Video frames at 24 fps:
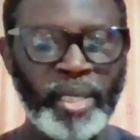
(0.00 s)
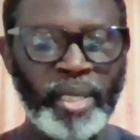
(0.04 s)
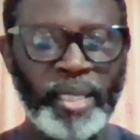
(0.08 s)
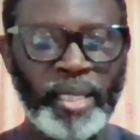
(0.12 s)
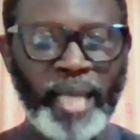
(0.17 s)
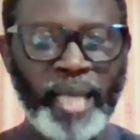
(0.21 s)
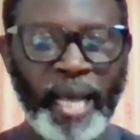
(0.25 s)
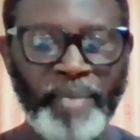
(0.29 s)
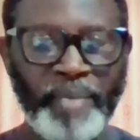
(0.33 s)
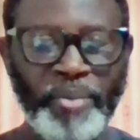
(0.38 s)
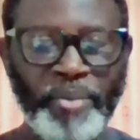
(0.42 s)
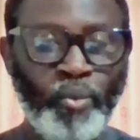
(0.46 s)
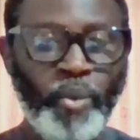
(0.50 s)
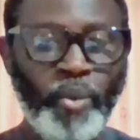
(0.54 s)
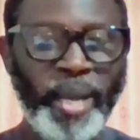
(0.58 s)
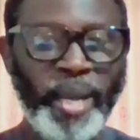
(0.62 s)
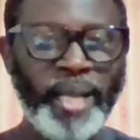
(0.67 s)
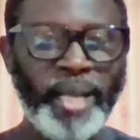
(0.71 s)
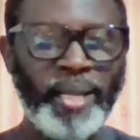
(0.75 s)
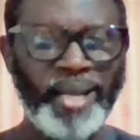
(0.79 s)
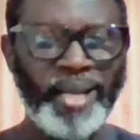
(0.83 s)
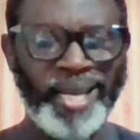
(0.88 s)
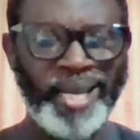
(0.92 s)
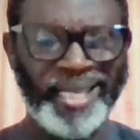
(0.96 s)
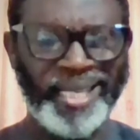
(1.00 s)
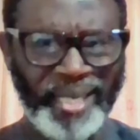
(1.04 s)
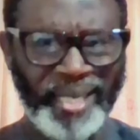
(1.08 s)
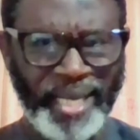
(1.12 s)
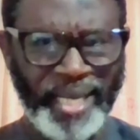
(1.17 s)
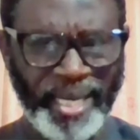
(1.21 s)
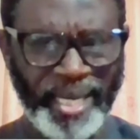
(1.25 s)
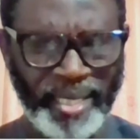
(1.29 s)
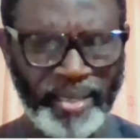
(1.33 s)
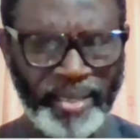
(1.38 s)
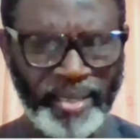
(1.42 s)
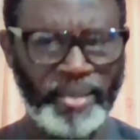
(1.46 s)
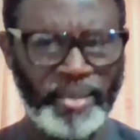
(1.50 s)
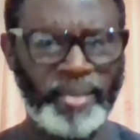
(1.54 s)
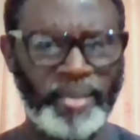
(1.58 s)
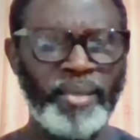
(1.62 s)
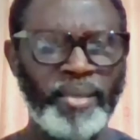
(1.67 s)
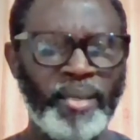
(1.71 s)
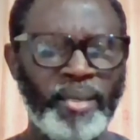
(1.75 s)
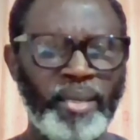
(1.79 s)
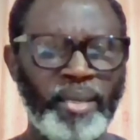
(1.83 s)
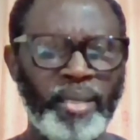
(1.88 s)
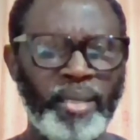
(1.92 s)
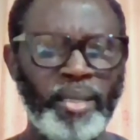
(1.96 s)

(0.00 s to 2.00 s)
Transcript: They have been well analyzed.